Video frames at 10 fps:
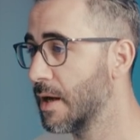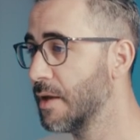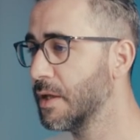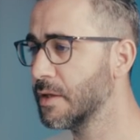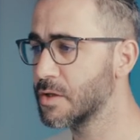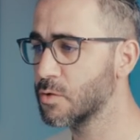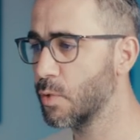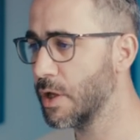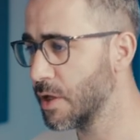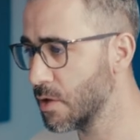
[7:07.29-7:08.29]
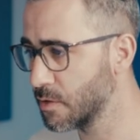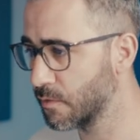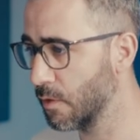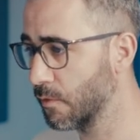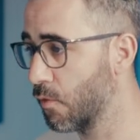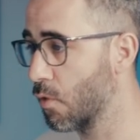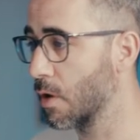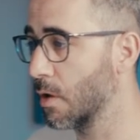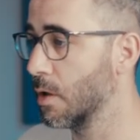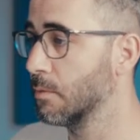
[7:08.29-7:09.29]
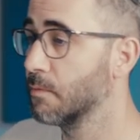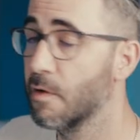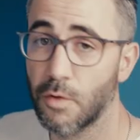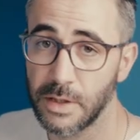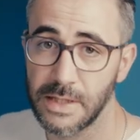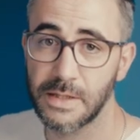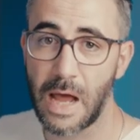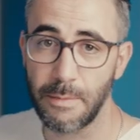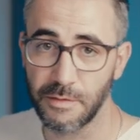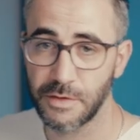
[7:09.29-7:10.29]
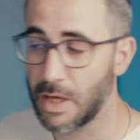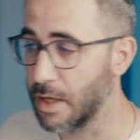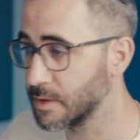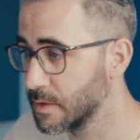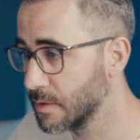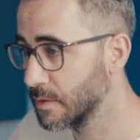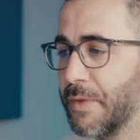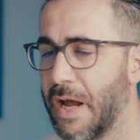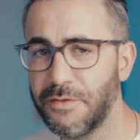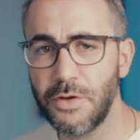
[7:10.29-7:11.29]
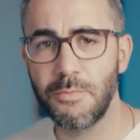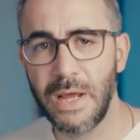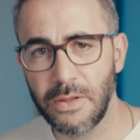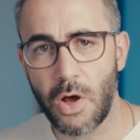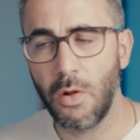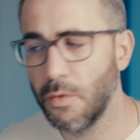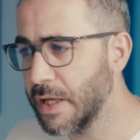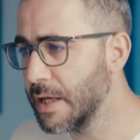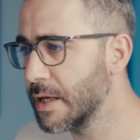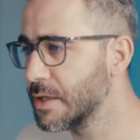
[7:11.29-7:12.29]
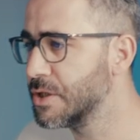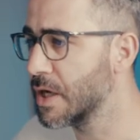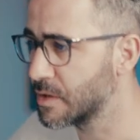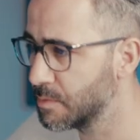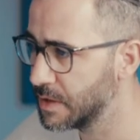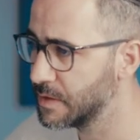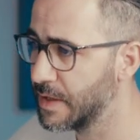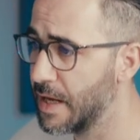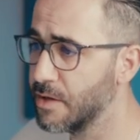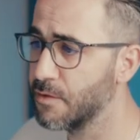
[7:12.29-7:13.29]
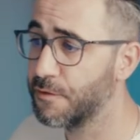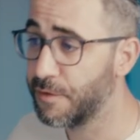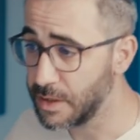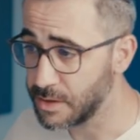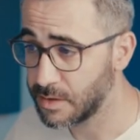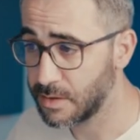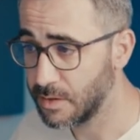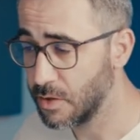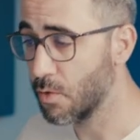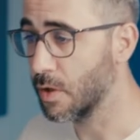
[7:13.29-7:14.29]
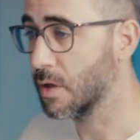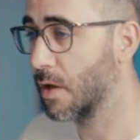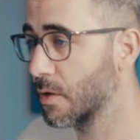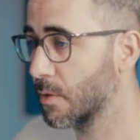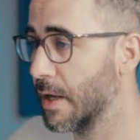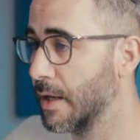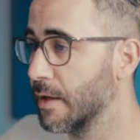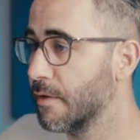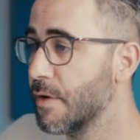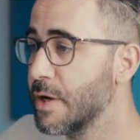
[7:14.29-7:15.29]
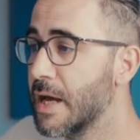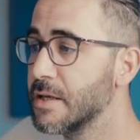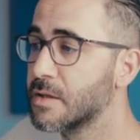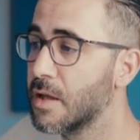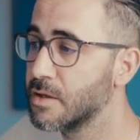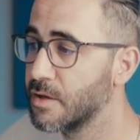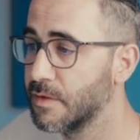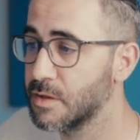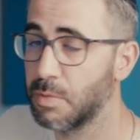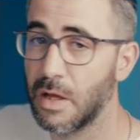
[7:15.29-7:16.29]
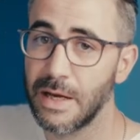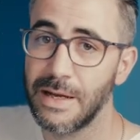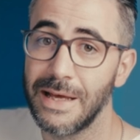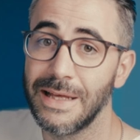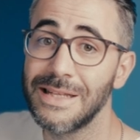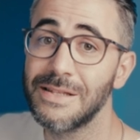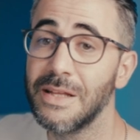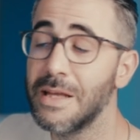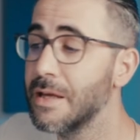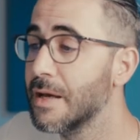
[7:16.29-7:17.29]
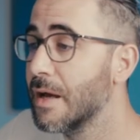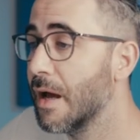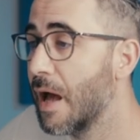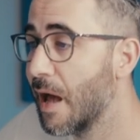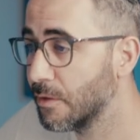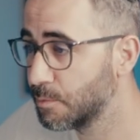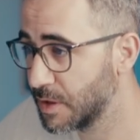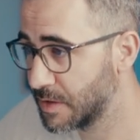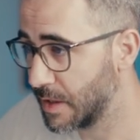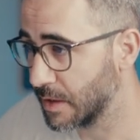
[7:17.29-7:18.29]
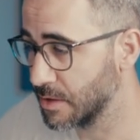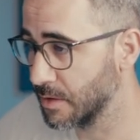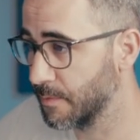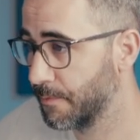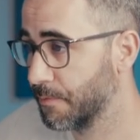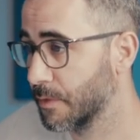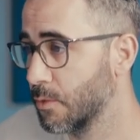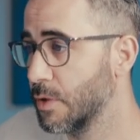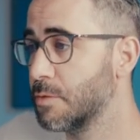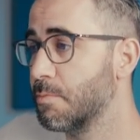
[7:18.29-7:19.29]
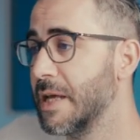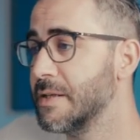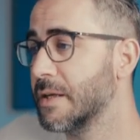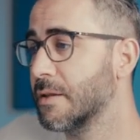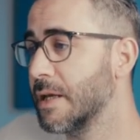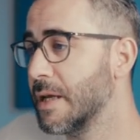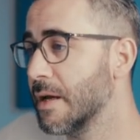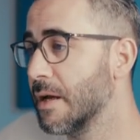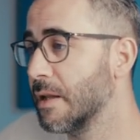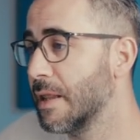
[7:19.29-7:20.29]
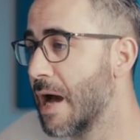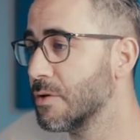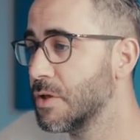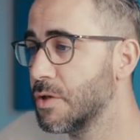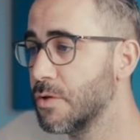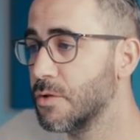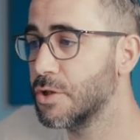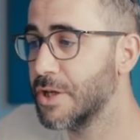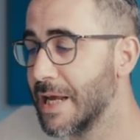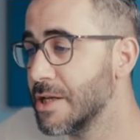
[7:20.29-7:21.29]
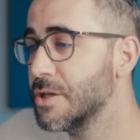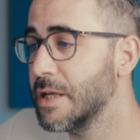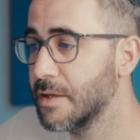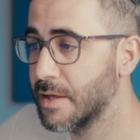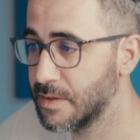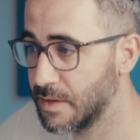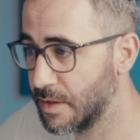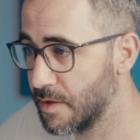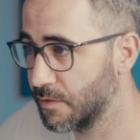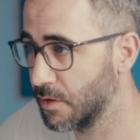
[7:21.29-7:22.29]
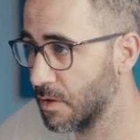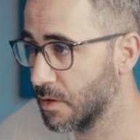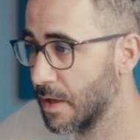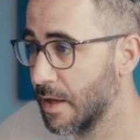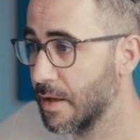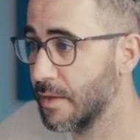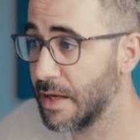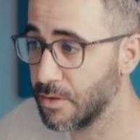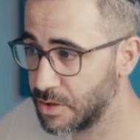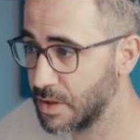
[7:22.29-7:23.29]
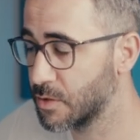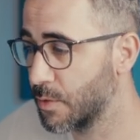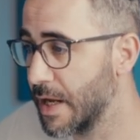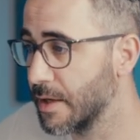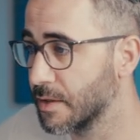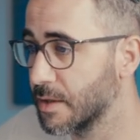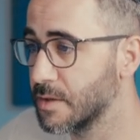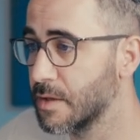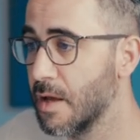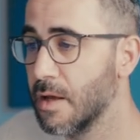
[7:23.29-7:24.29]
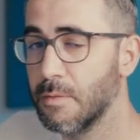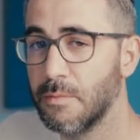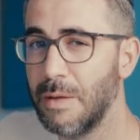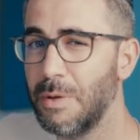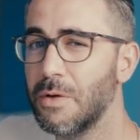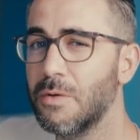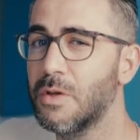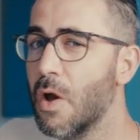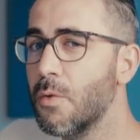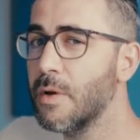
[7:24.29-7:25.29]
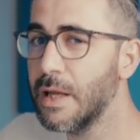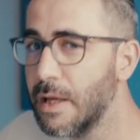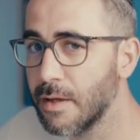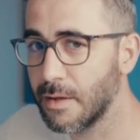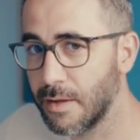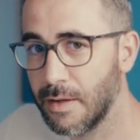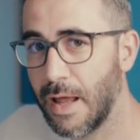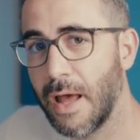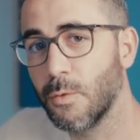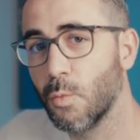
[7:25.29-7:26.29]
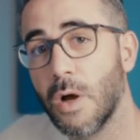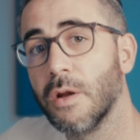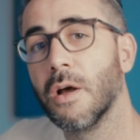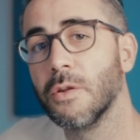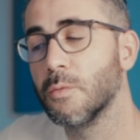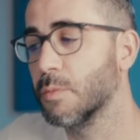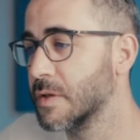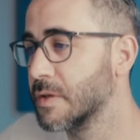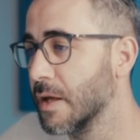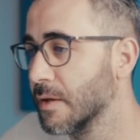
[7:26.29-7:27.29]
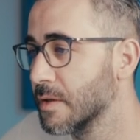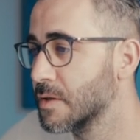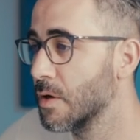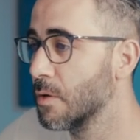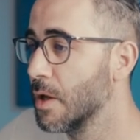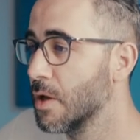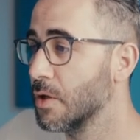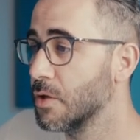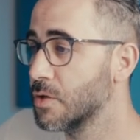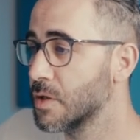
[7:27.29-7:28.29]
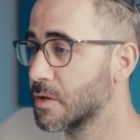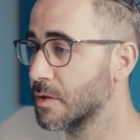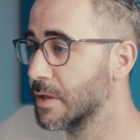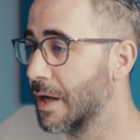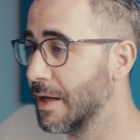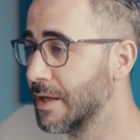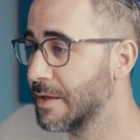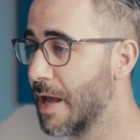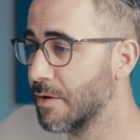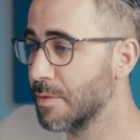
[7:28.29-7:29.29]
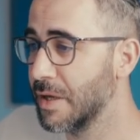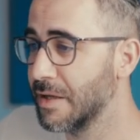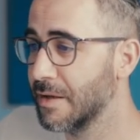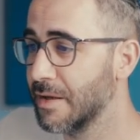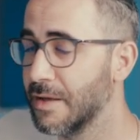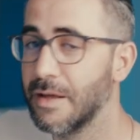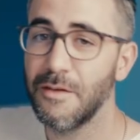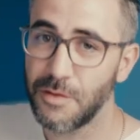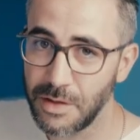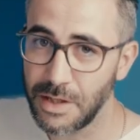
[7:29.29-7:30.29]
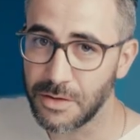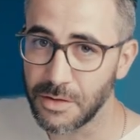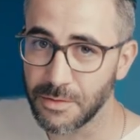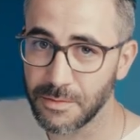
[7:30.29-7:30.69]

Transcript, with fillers: I think this is really useful for, uh, for this type of shots. After you made all the adjustments and you finished your color grading, a very nice touch of this plugin is the output section, which basically allows you to change the intensity of the look that you just created, because maybe you don't need it at 100%. So you just dial it down a bit if you need to.